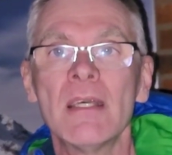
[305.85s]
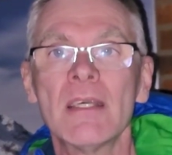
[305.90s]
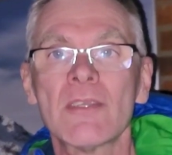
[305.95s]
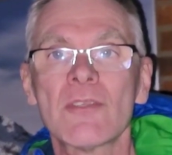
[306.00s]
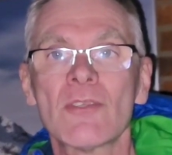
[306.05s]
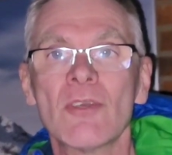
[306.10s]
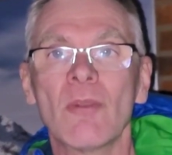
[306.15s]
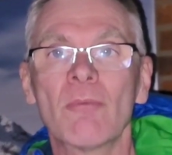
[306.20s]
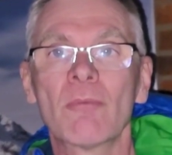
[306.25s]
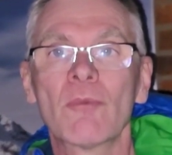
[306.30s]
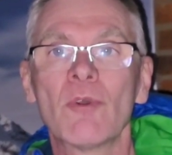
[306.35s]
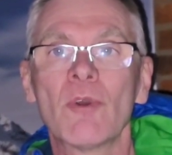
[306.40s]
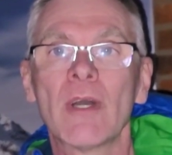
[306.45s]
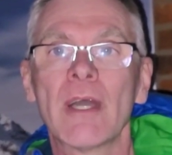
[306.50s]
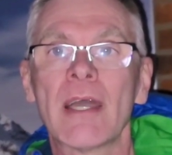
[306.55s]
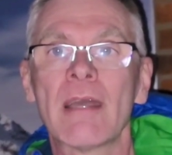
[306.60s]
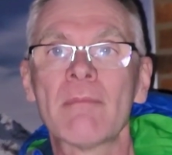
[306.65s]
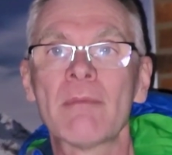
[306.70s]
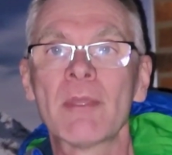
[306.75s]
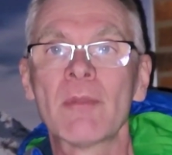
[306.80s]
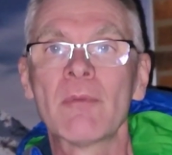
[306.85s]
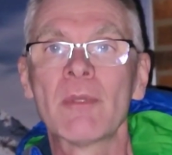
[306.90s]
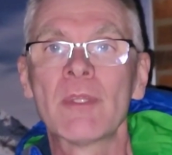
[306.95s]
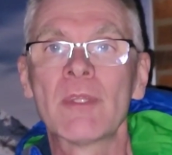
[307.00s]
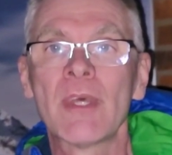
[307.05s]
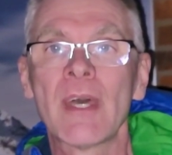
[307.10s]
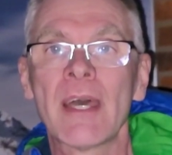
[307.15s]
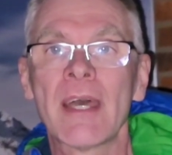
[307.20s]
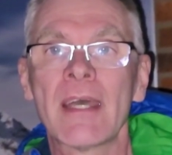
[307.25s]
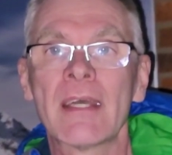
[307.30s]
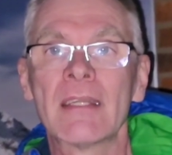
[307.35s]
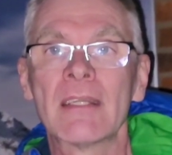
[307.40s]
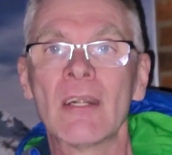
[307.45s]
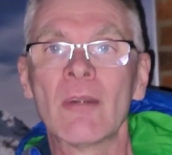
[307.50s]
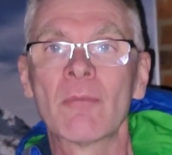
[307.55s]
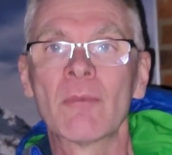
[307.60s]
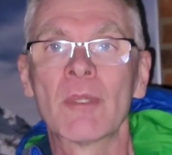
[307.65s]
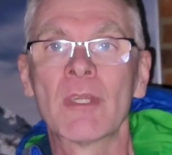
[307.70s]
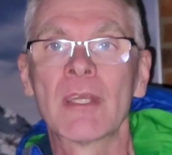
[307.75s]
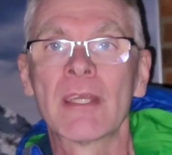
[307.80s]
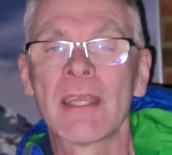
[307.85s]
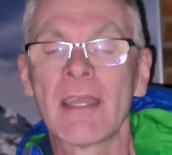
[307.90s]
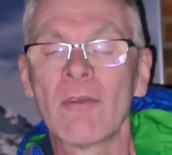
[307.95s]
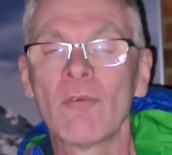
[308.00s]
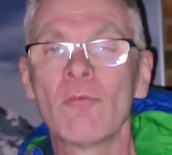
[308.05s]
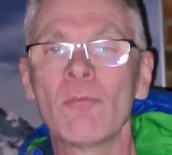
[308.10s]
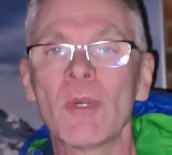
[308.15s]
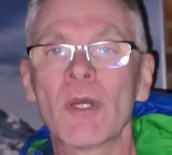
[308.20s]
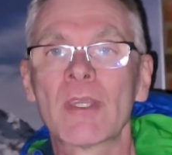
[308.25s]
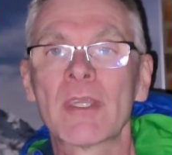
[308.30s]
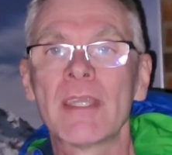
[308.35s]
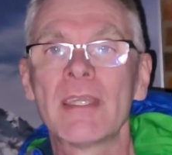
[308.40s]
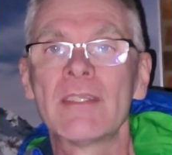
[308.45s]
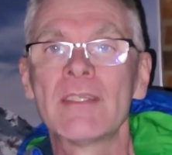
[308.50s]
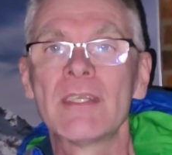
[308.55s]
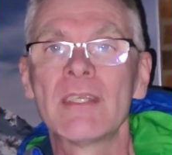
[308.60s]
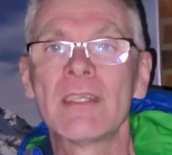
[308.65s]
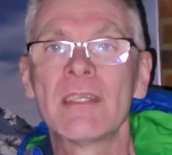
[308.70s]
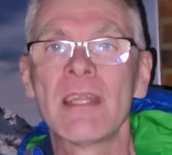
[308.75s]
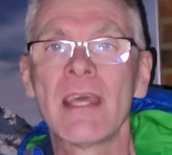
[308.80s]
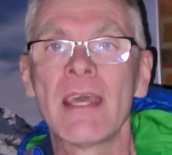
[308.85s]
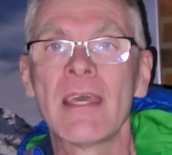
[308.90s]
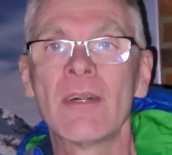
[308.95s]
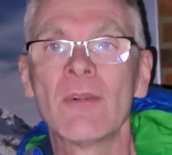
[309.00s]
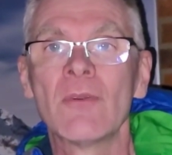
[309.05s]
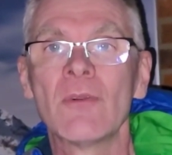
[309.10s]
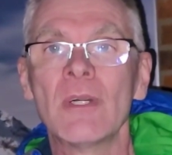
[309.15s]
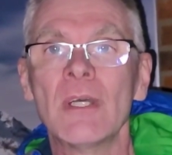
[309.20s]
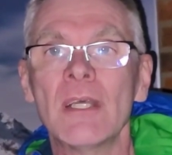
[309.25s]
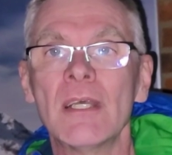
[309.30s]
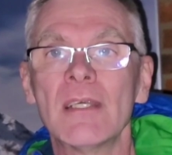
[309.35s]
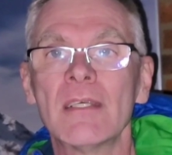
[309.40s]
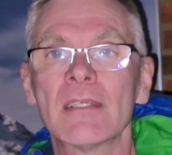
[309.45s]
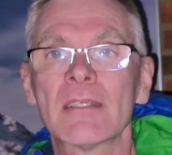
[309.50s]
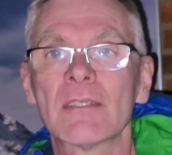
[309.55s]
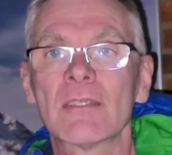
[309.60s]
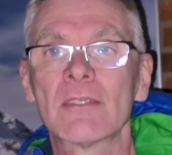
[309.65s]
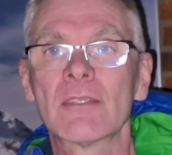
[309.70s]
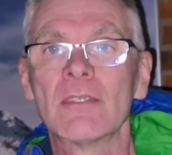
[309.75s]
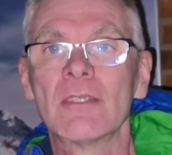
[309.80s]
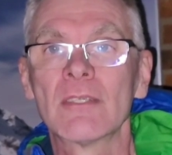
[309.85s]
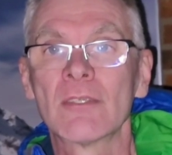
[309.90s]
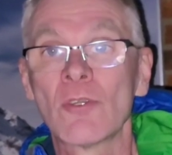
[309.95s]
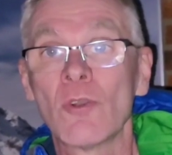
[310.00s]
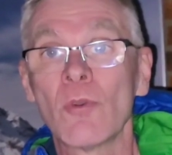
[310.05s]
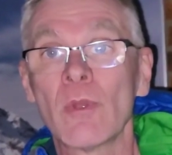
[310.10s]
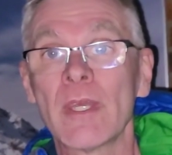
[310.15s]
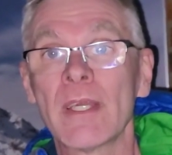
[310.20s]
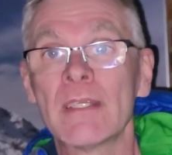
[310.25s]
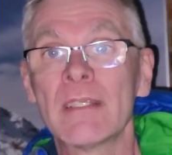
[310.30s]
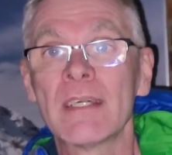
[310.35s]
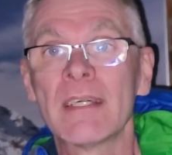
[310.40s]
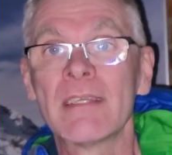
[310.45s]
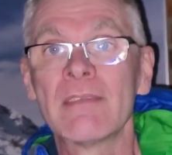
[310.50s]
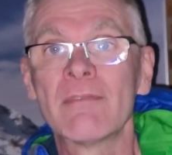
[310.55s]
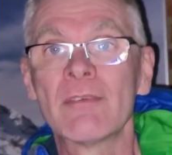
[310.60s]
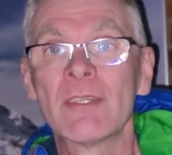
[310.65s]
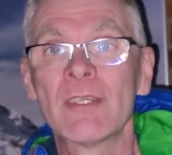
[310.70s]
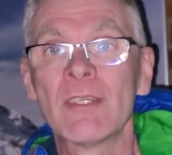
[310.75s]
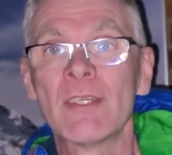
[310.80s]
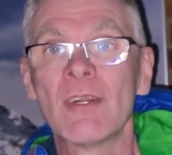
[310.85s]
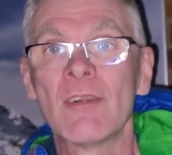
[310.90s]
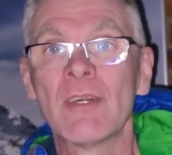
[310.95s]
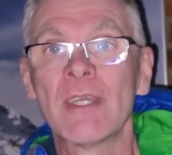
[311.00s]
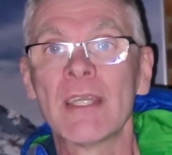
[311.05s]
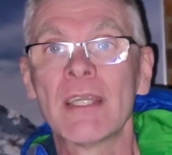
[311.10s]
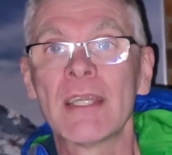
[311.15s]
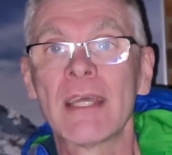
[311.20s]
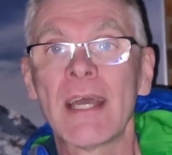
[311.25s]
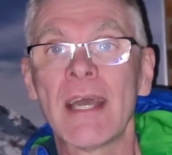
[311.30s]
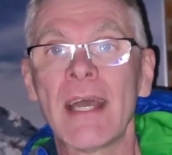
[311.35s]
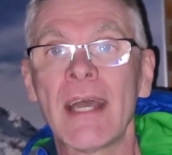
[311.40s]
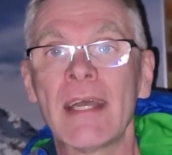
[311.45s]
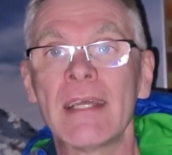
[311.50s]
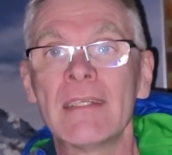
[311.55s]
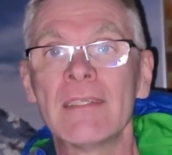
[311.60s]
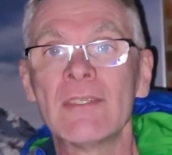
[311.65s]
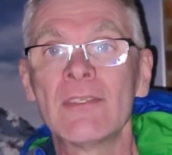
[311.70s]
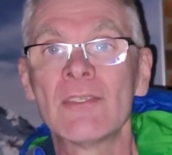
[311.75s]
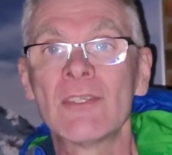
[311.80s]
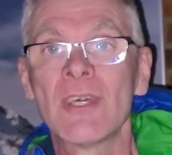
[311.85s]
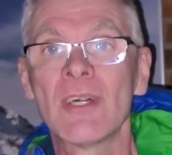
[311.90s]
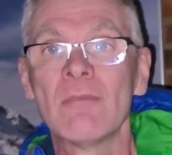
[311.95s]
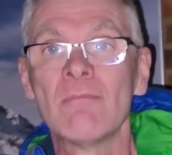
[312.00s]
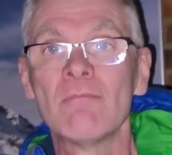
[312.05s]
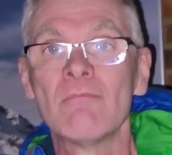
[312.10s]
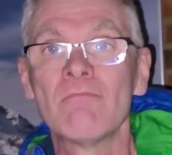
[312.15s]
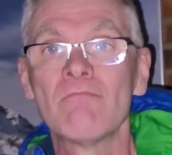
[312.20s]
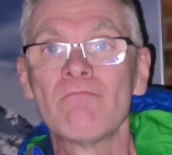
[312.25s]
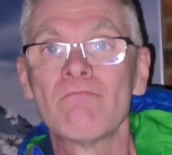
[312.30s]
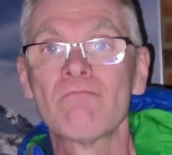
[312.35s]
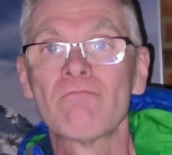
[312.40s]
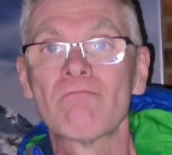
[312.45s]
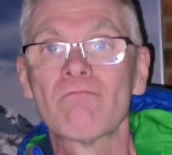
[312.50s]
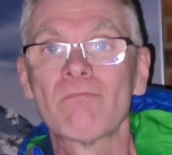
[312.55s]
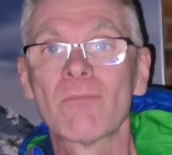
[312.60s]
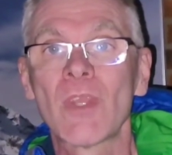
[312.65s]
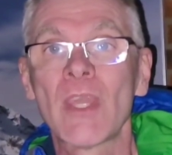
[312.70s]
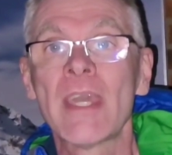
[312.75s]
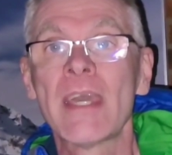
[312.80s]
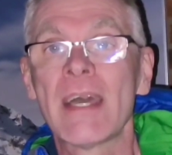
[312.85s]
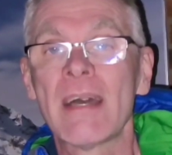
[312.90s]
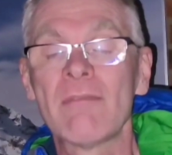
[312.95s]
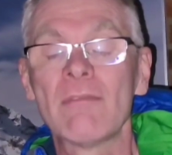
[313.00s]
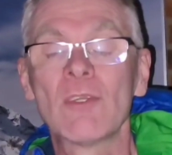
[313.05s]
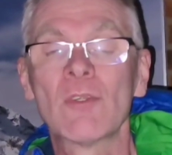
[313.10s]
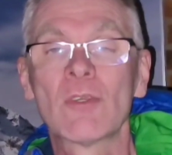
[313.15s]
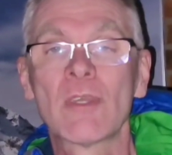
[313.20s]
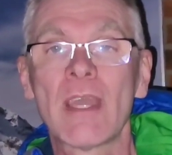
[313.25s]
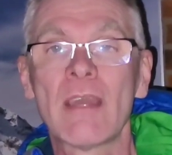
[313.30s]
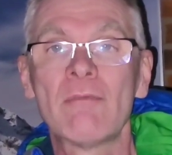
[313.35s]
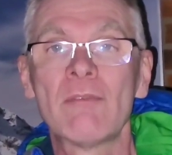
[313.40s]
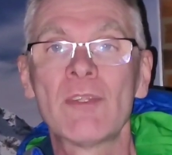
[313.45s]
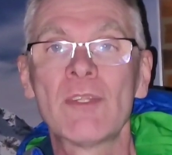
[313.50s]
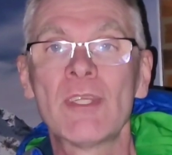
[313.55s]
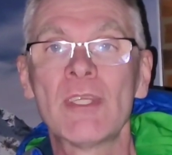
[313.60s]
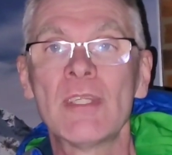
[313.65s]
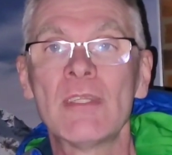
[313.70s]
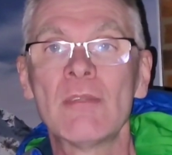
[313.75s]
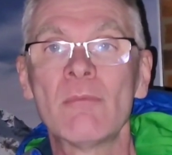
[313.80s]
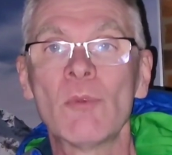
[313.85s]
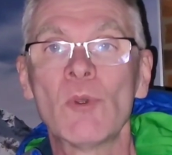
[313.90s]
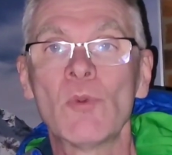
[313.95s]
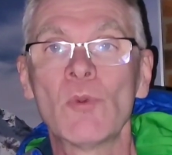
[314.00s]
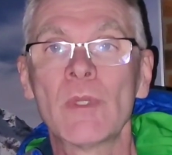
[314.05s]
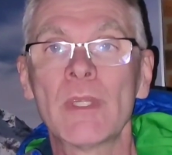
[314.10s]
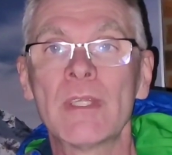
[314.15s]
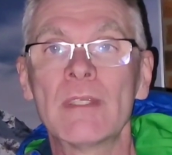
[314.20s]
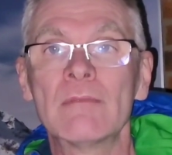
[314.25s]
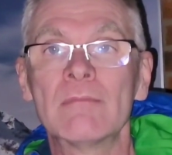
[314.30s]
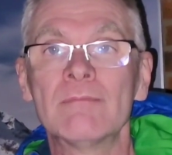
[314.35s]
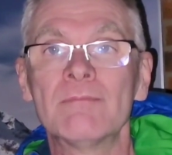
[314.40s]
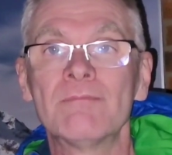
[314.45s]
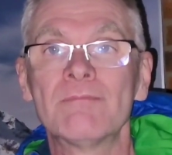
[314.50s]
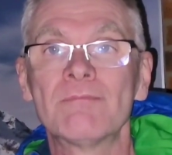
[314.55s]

So I'm quite happy with that. I'm going to get all my kit in now, call it a day for the night, and um, yeah, have a look at everything in the morning.